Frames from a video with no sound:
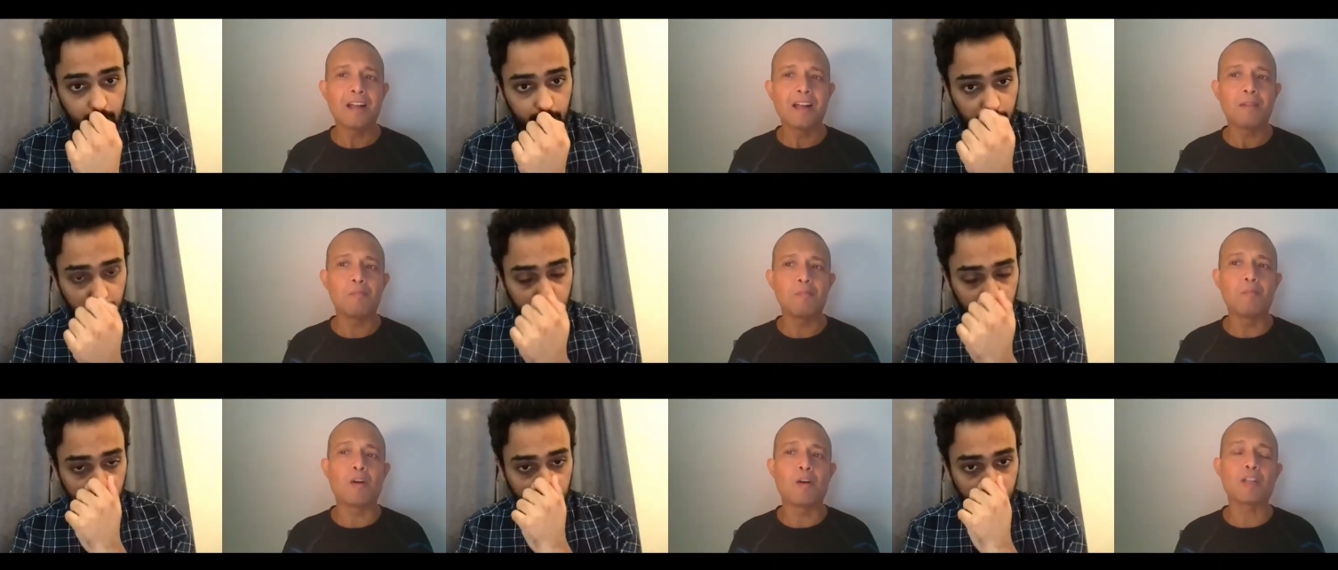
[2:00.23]

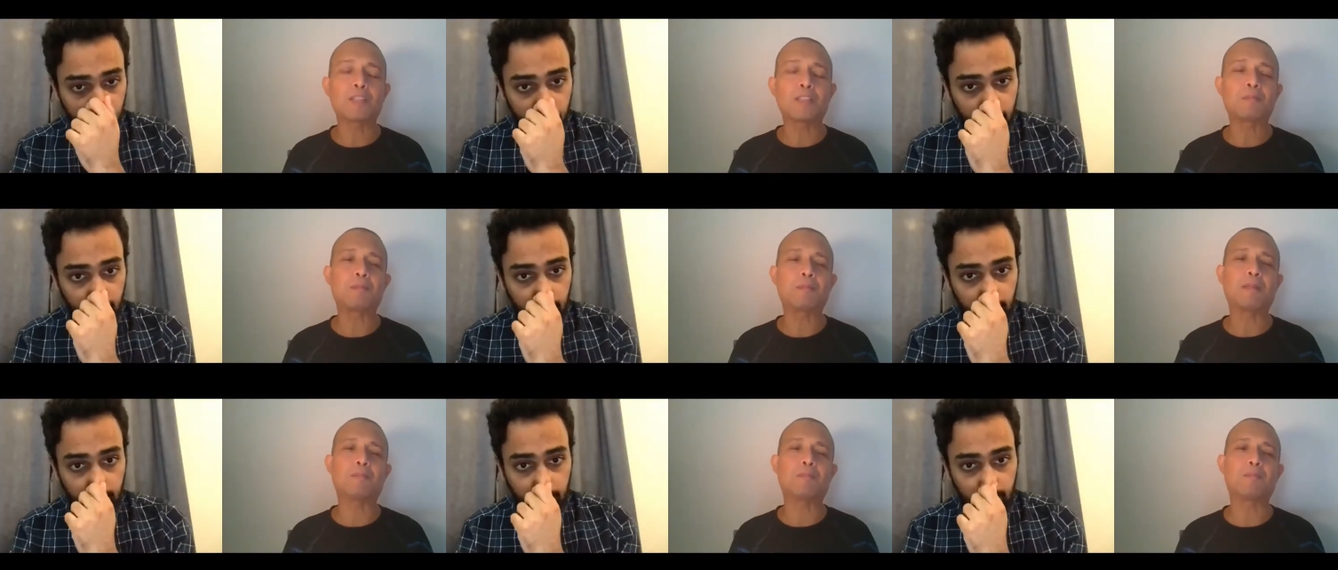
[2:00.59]

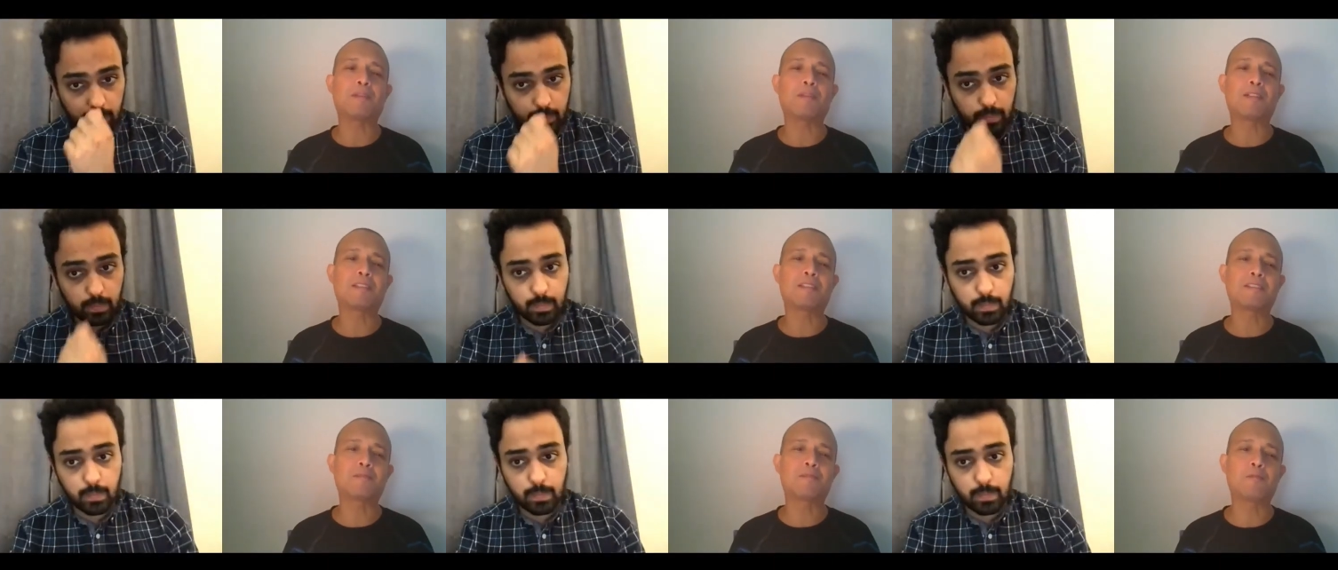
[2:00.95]
Speaker 1: Most
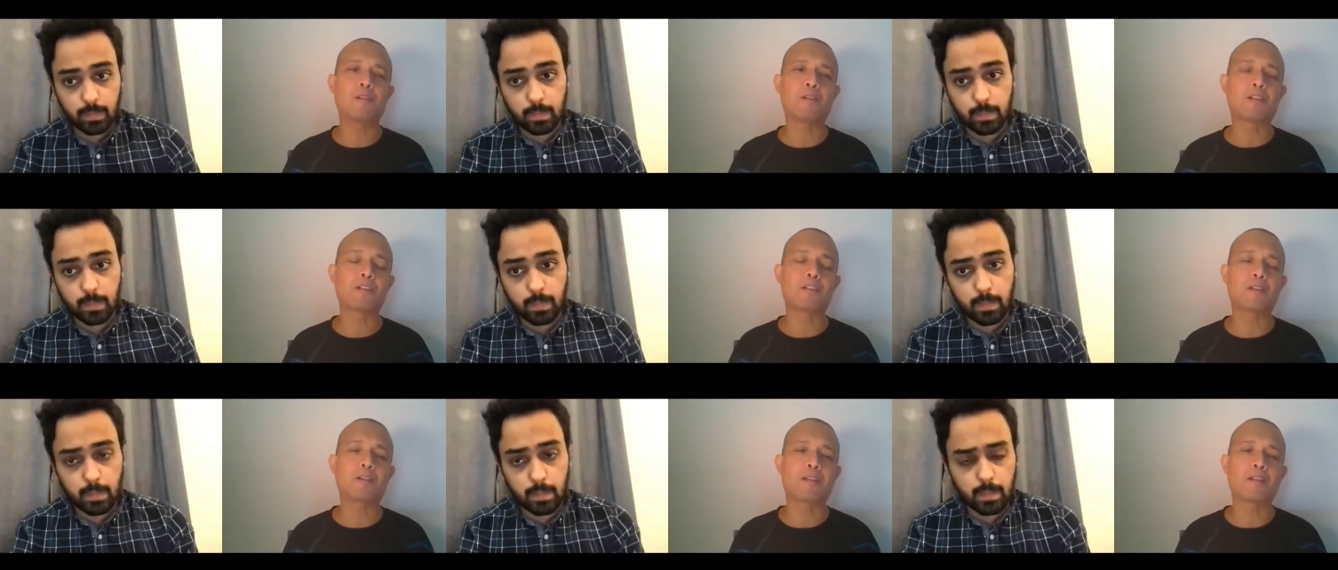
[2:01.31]
people
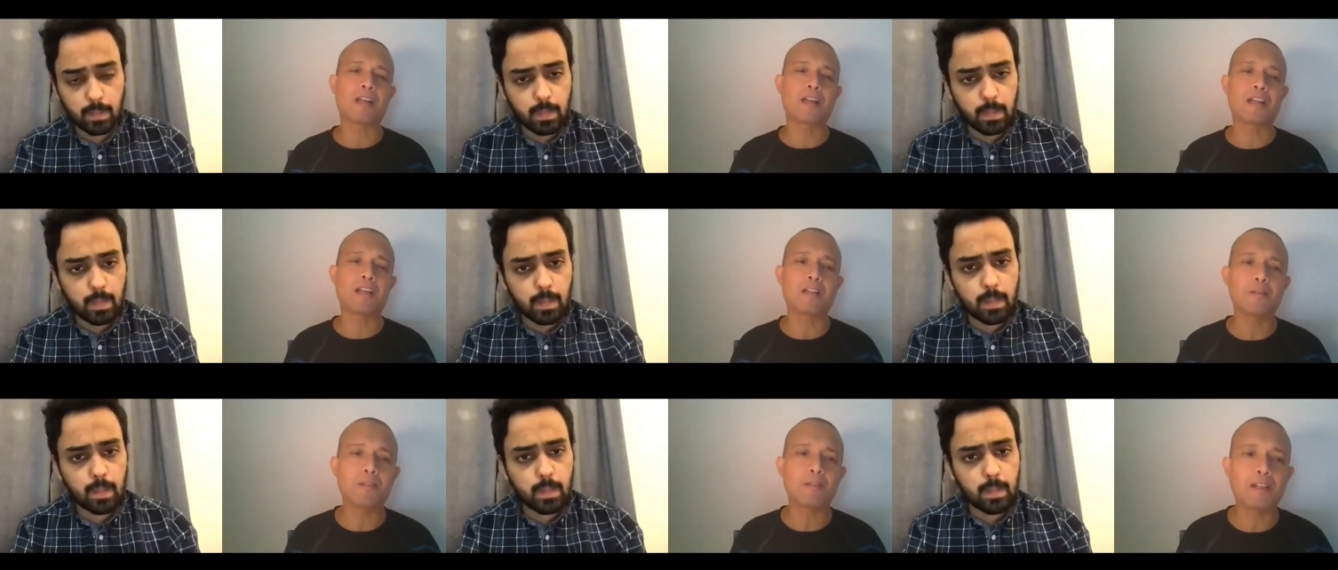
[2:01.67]
want to
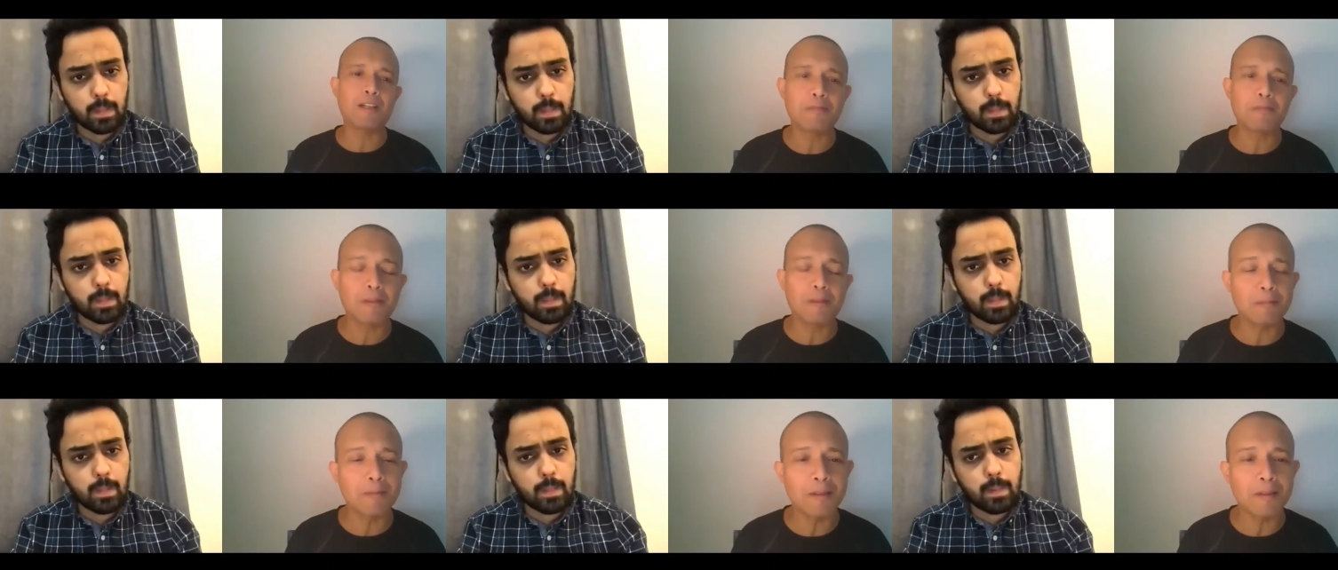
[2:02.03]
run
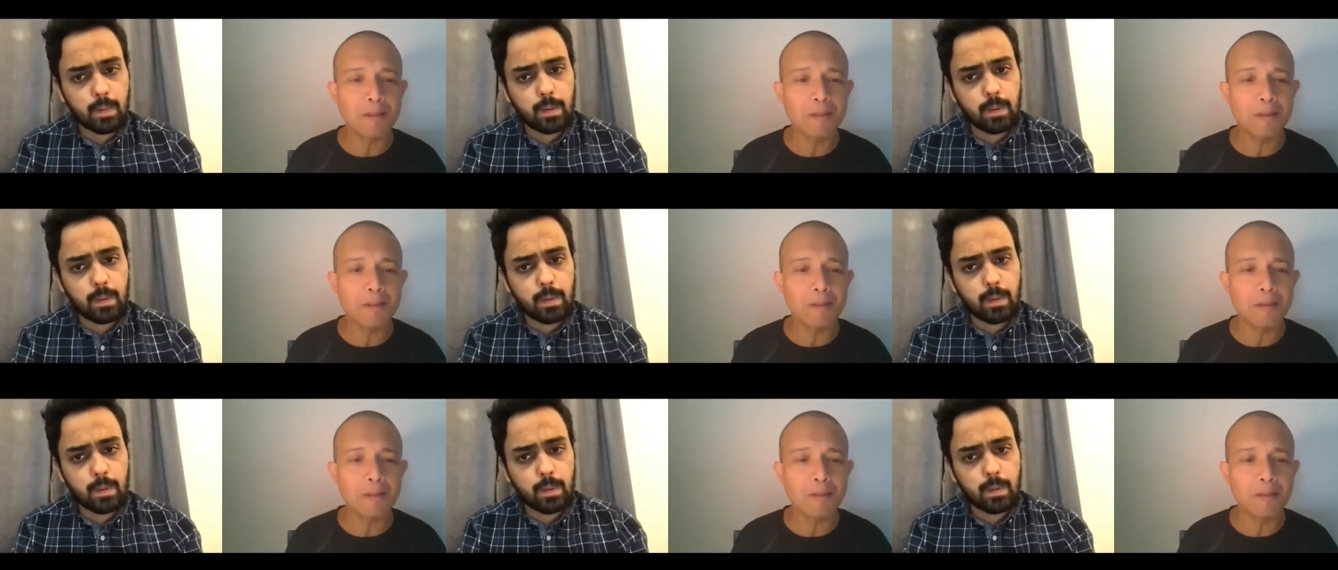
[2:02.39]
away from New